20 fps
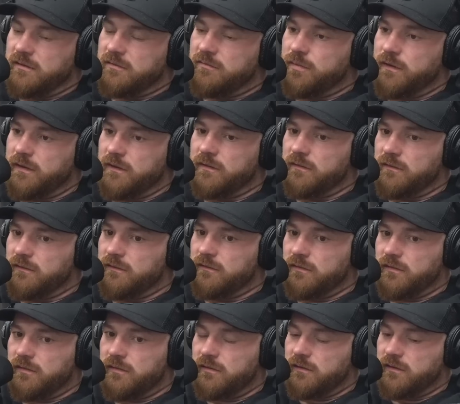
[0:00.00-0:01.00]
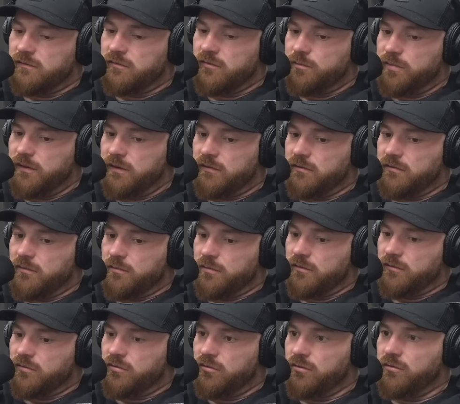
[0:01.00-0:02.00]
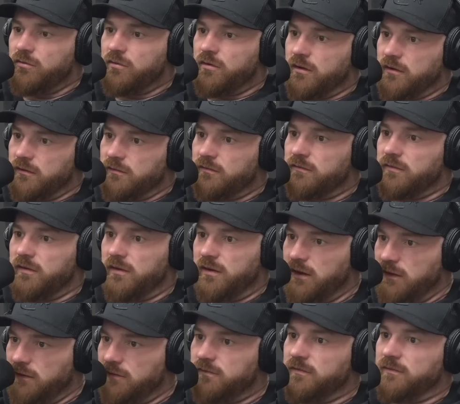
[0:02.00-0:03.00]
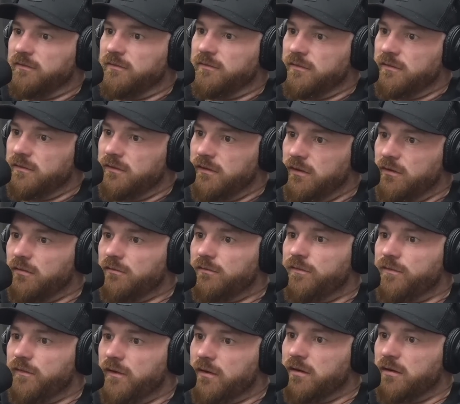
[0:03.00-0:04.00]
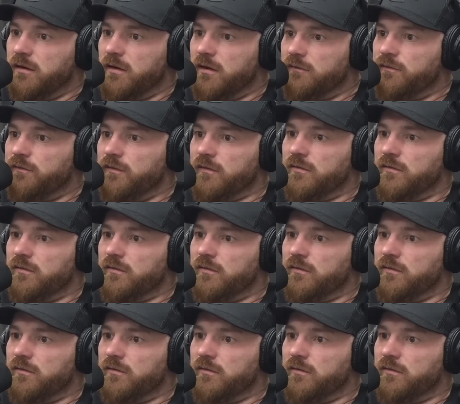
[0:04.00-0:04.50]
But let's not beat around the bush. You hunt to eat. You don't fucking hunt for.